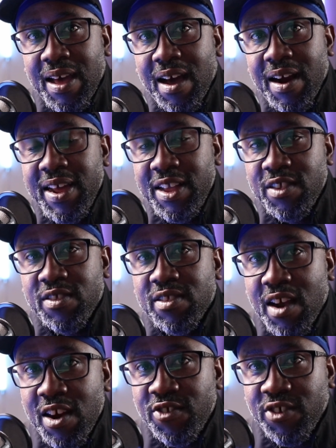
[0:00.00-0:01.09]
are in
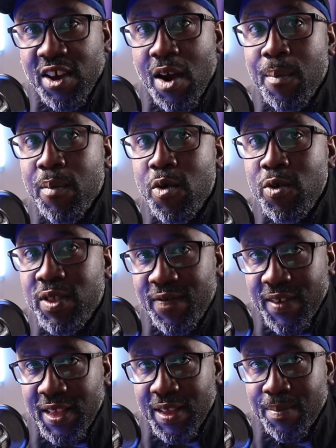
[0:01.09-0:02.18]
Star Trek are
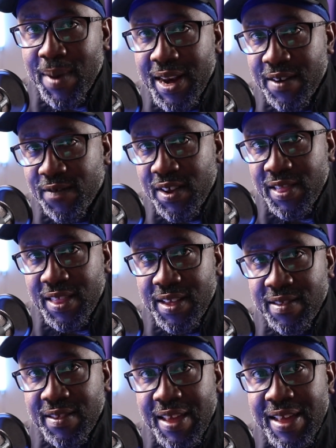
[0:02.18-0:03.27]
motivated by different
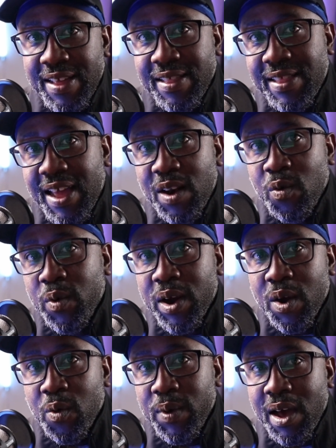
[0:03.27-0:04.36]
things than
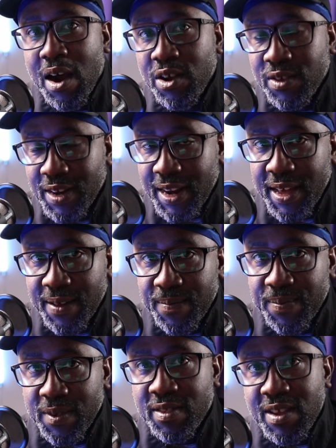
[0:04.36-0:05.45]
where we are today.
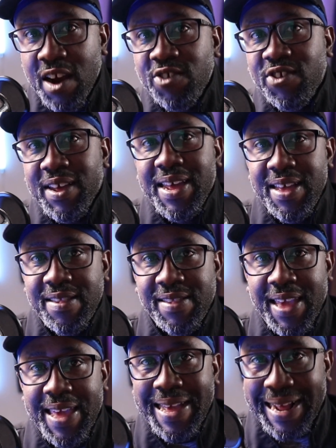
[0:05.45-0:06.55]
Star Trek
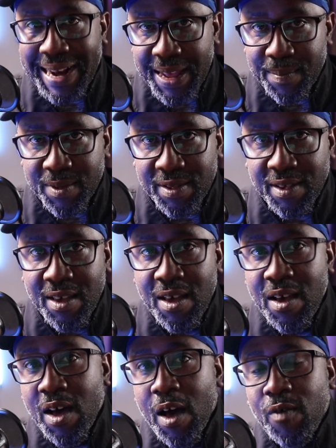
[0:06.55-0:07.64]
is a glimpse
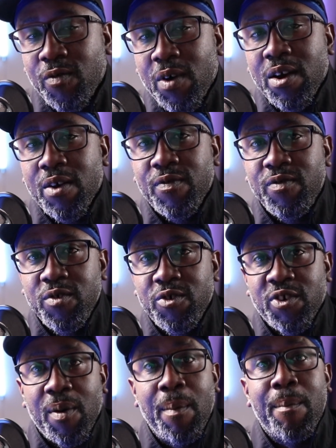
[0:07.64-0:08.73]
of what our
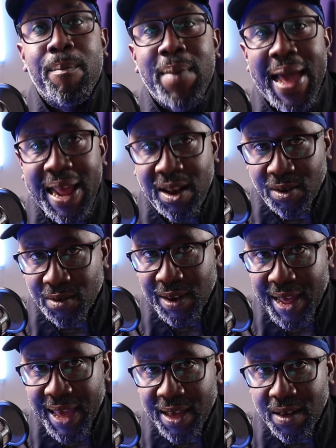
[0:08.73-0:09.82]
future might look
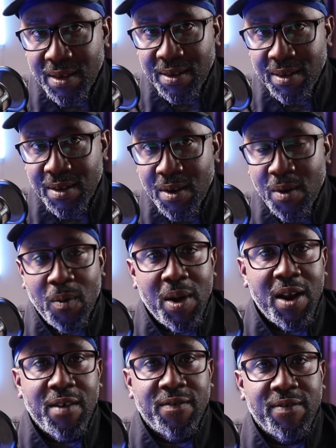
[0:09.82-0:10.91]
like.
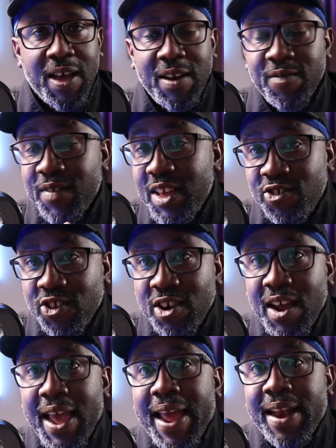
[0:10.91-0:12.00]
One of
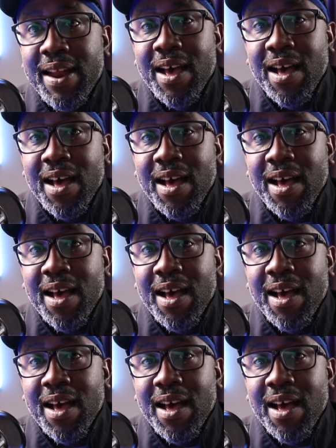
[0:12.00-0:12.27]
adventure and